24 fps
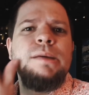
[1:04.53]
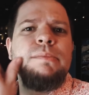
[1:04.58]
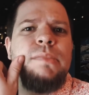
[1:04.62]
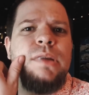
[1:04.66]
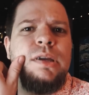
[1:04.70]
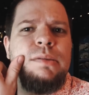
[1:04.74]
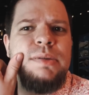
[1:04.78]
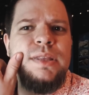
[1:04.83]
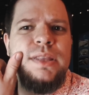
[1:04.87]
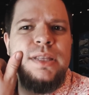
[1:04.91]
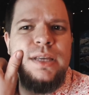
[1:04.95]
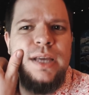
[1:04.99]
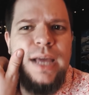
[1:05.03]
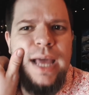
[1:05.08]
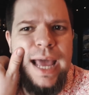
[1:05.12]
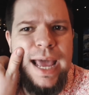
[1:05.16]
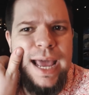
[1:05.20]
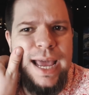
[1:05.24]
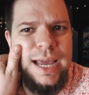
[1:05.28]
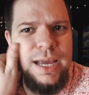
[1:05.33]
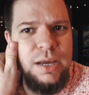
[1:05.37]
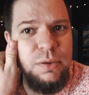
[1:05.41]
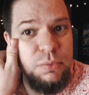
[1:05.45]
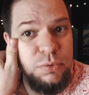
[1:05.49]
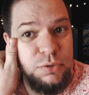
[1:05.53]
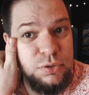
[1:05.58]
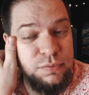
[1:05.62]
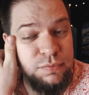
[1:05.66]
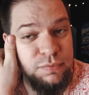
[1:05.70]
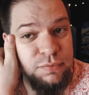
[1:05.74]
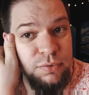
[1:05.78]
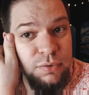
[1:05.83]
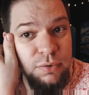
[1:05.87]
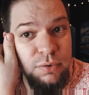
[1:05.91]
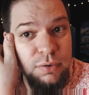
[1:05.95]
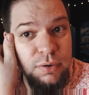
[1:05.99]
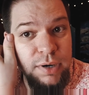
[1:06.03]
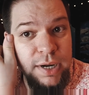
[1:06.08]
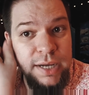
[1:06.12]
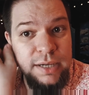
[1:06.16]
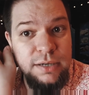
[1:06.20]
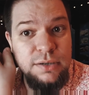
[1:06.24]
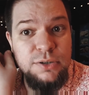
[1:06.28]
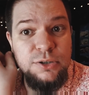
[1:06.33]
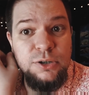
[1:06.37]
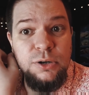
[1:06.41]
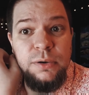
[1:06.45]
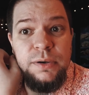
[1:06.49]
maybe the A was for
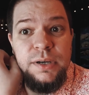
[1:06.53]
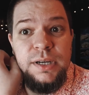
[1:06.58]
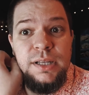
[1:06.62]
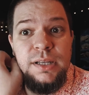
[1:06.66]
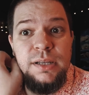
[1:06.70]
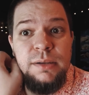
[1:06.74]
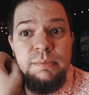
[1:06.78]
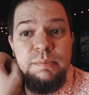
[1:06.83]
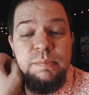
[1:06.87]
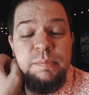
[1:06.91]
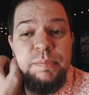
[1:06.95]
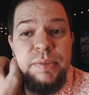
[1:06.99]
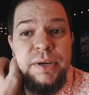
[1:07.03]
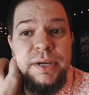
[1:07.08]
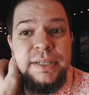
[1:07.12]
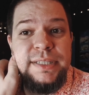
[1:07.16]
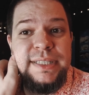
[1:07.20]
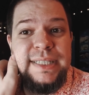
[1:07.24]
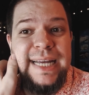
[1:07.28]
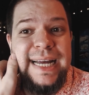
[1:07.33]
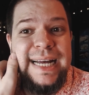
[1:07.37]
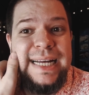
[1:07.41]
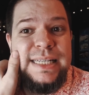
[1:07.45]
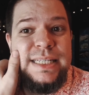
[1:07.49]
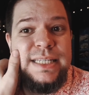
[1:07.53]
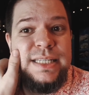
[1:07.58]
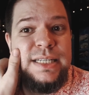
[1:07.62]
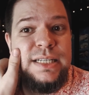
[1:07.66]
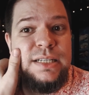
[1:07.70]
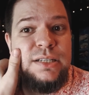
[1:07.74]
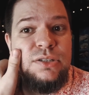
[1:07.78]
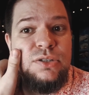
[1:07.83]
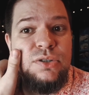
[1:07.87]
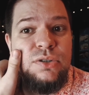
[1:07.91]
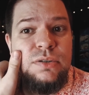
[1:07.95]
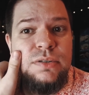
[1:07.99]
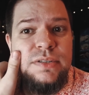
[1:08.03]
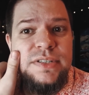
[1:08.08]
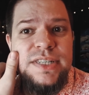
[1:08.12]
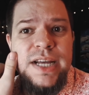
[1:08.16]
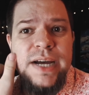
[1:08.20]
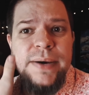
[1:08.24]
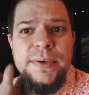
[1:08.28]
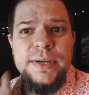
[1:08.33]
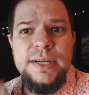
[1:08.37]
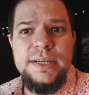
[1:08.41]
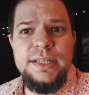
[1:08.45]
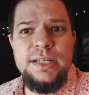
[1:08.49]
Android, but as it
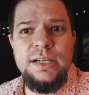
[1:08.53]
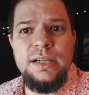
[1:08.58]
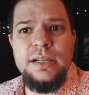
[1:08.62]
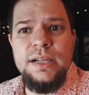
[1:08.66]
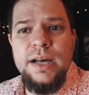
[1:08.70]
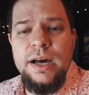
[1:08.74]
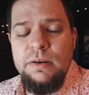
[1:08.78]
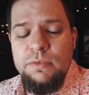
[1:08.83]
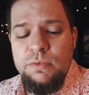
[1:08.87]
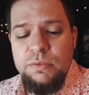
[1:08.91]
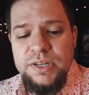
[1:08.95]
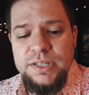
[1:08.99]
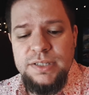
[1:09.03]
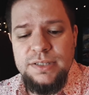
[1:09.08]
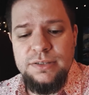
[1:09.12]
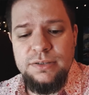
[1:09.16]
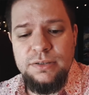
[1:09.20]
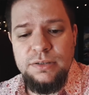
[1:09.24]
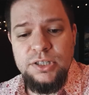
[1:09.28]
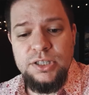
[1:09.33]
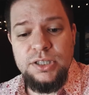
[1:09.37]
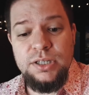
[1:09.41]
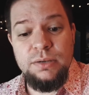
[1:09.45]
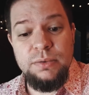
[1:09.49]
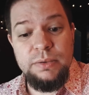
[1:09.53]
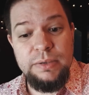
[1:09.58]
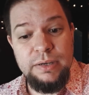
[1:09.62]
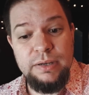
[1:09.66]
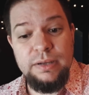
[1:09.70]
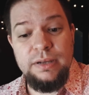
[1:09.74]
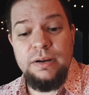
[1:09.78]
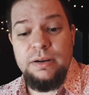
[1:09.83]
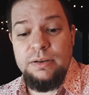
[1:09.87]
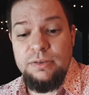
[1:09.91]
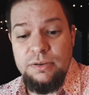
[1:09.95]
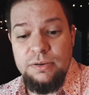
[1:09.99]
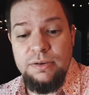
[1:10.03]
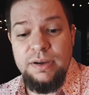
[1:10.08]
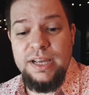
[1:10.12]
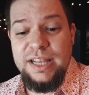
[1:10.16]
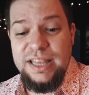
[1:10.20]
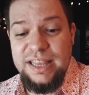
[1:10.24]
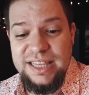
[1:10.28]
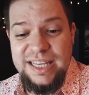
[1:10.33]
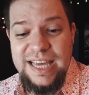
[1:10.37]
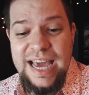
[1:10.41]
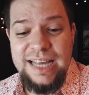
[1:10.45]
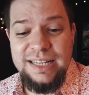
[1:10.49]
turns out, I did a lot of research and
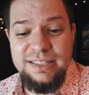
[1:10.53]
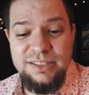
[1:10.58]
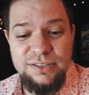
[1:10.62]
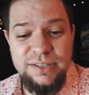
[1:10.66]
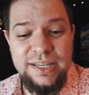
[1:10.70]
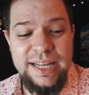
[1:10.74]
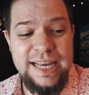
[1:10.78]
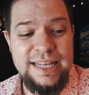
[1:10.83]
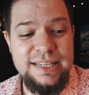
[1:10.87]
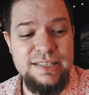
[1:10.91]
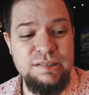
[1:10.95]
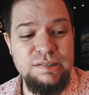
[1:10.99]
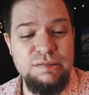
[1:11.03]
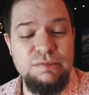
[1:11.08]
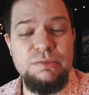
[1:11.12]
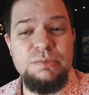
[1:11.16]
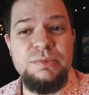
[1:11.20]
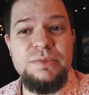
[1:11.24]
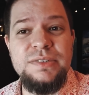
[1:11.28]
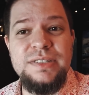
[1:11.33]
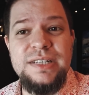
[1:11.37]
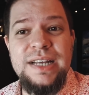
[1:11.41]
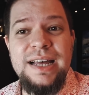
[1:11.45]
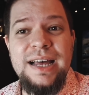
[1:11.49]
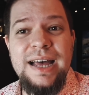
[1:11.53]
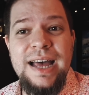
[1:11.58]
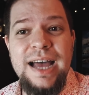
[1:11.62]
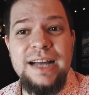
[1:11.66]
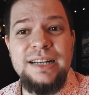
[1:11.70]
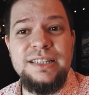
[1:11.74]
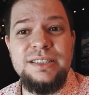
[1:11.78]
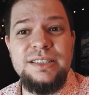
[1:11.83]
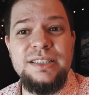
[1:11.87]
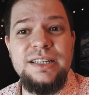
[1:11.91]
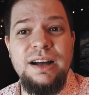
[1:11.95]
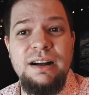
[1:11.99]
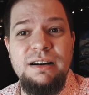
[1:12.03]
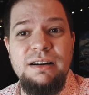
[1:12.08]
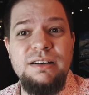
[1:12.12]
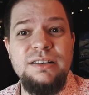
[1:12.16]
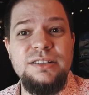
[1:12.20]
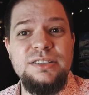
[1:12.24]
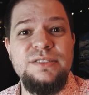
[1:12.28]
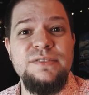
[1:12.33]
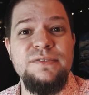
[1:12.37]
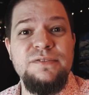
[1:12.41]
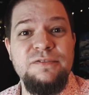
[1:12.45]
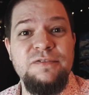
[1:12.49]
the actual answer was actually
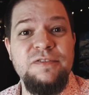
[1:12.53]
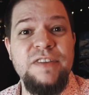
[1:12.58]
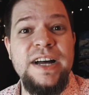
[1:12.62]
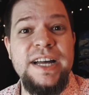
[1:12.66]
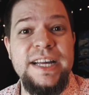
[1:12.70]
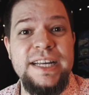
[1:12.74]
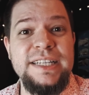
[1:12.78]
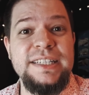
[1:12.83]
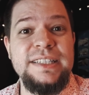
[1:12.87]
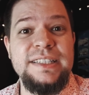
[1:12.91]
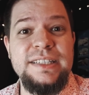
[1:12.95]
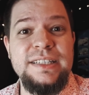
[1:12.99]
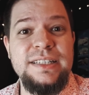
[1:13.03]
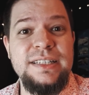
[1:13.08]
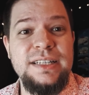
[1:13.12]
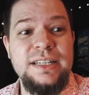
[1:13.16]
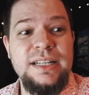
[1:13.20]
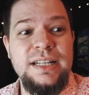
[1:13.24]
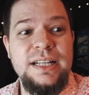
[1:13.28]
hard to find.